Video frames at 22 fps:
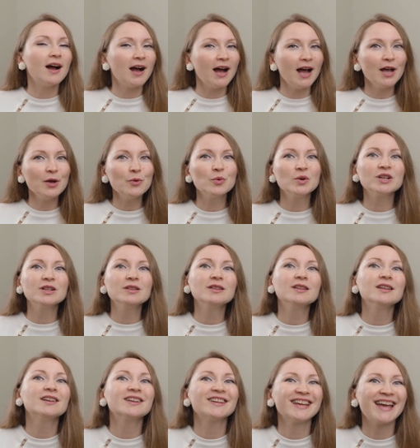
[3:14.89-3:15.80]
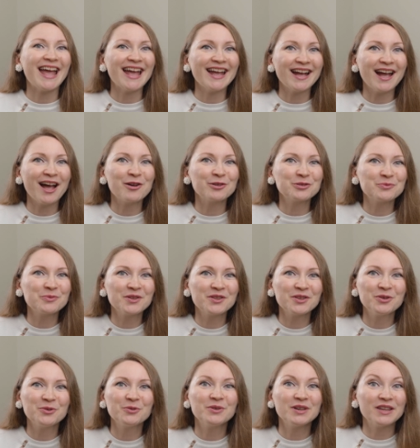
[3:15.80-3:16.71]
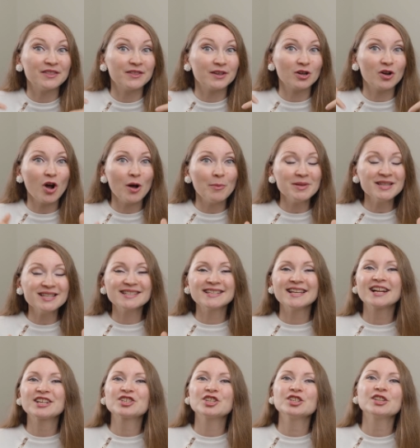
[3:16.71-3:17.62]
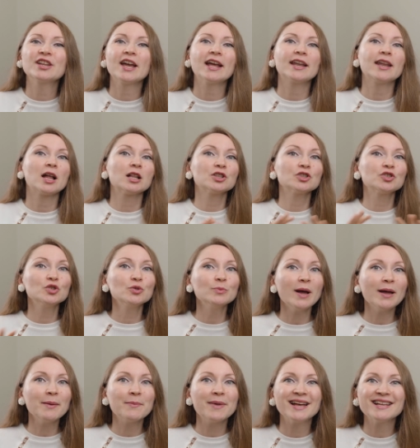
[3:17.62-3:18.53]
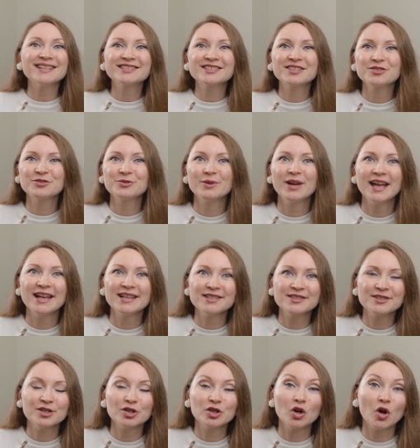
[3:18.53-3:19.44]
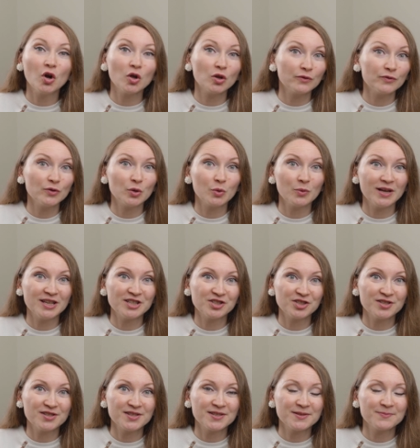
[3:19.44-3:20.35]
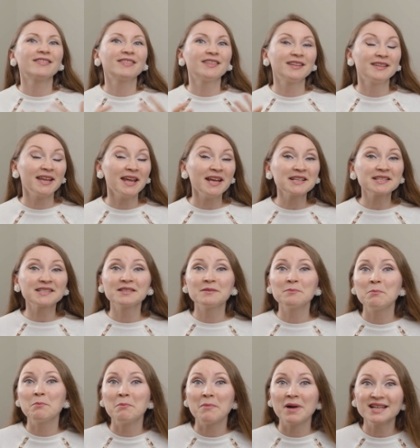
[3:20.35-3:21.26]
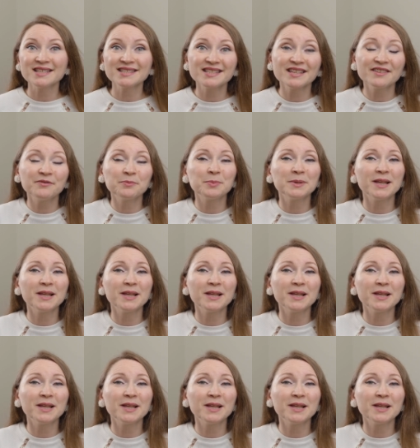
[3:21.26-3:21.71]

I will hang out with you in the comment section and I'll do my best to answer all of your questions. The next must-have